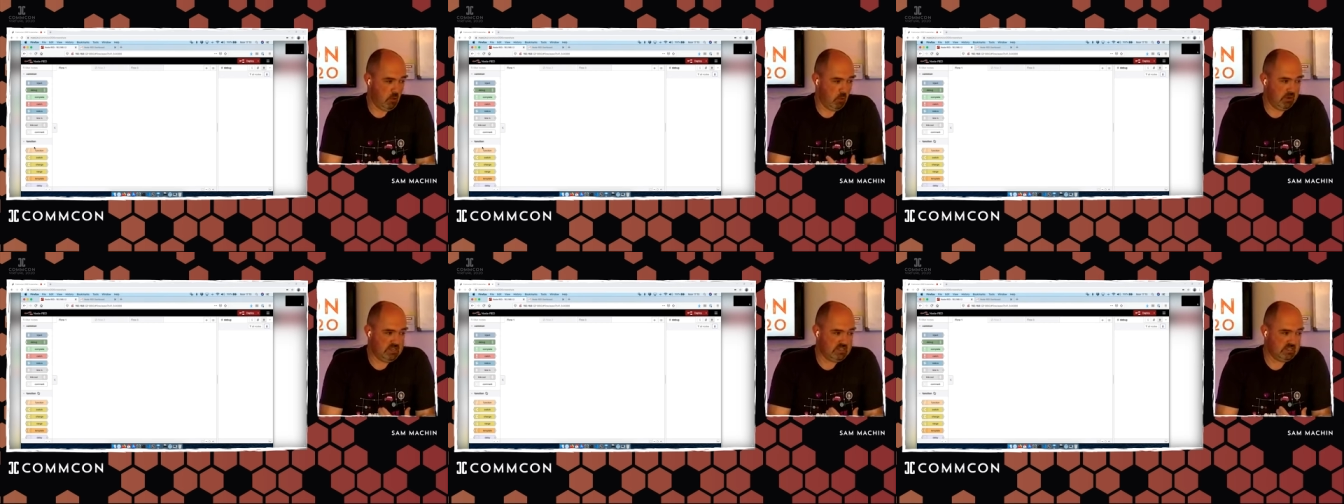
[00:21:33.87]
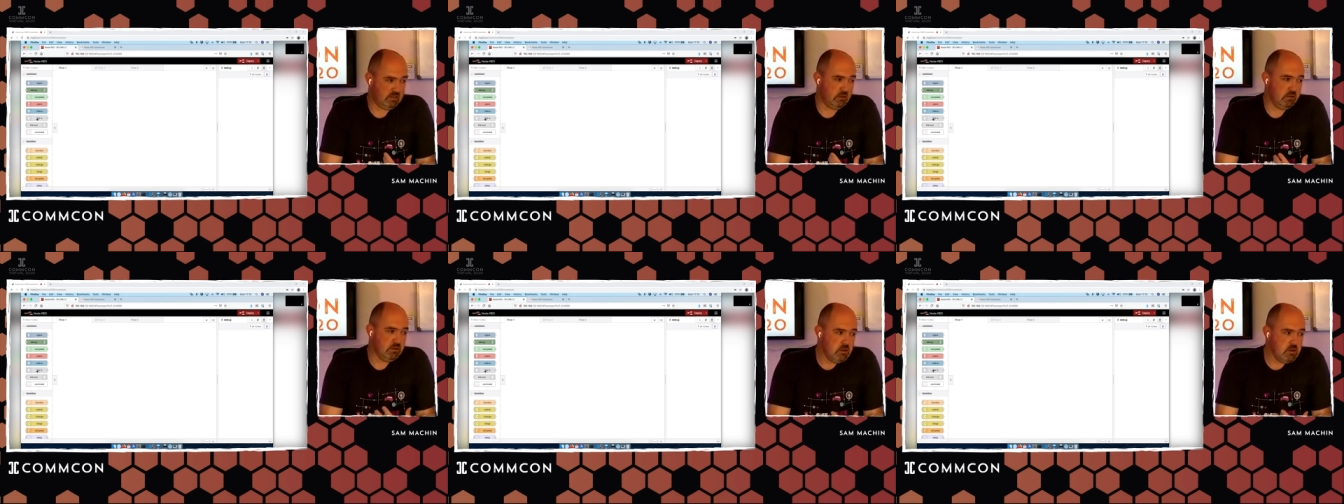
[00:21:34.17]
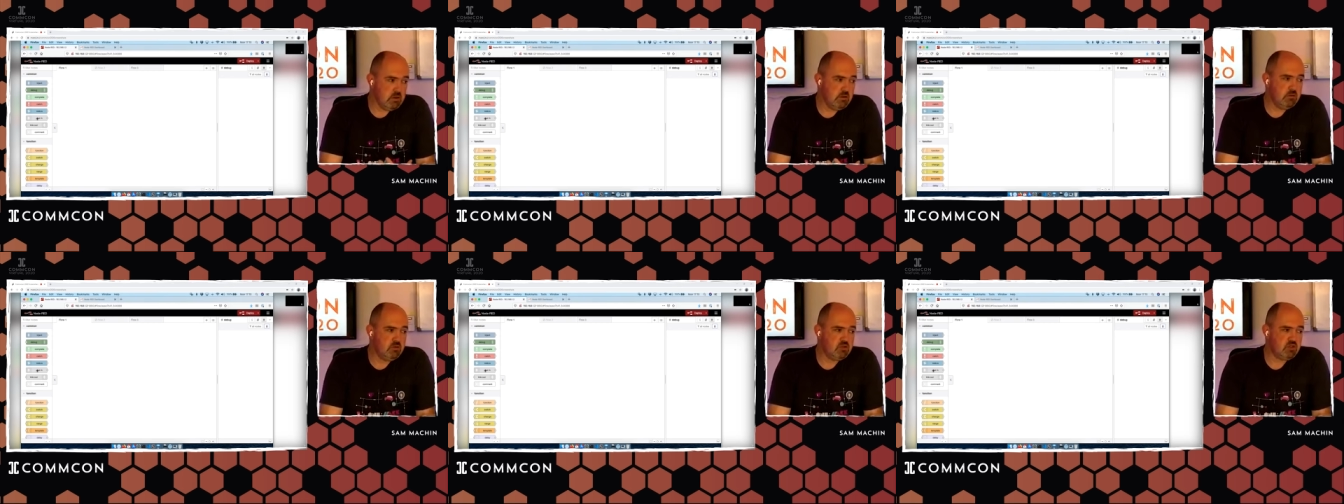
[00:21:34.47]
But we
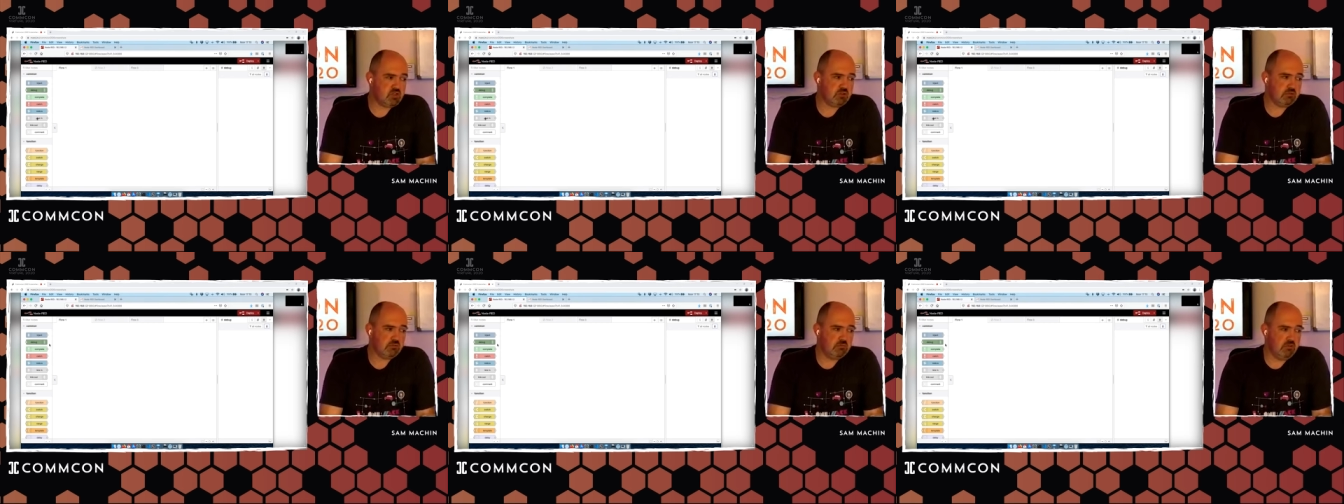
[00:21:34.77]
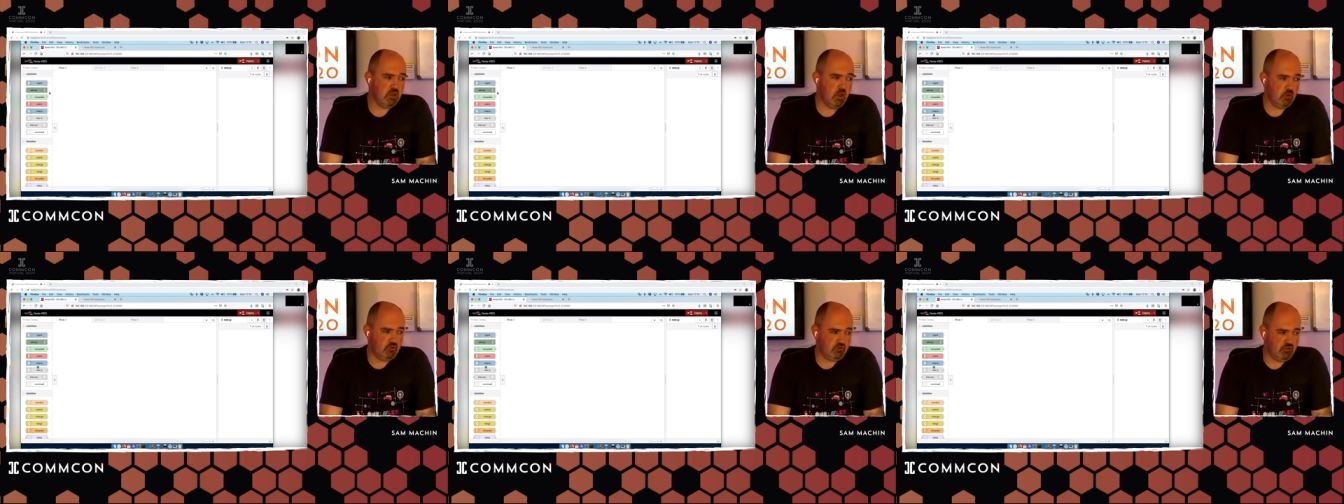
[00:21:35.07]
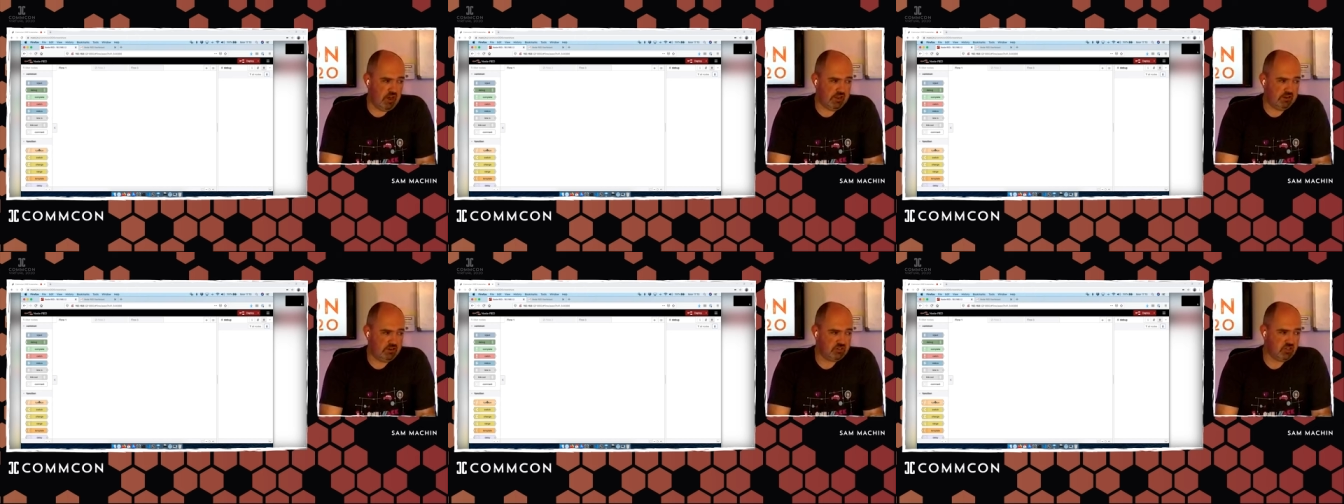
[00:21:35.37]
still use
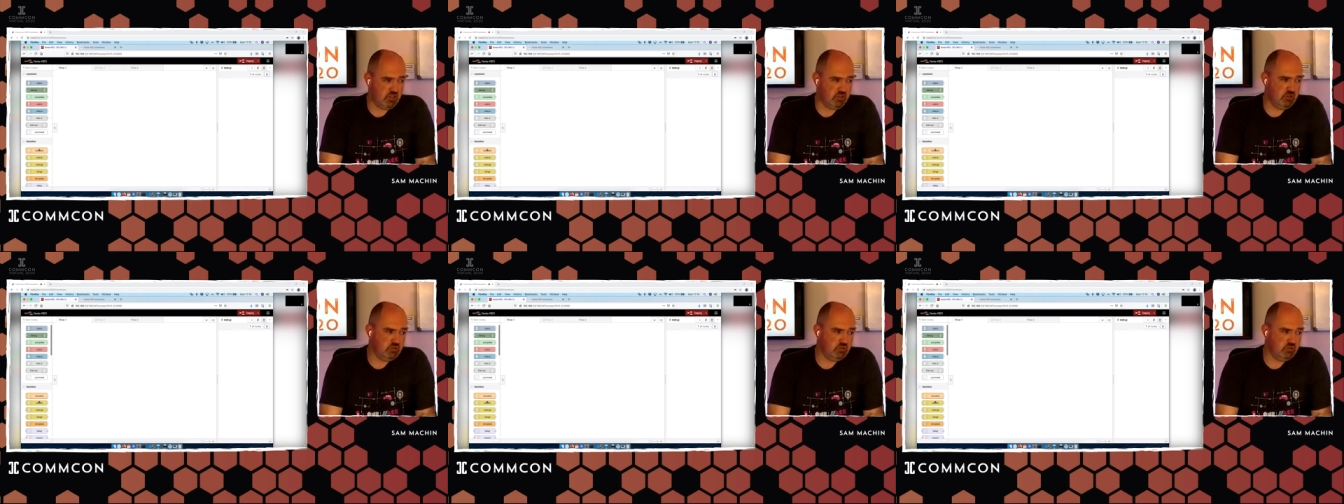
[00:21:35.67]
Node-RED,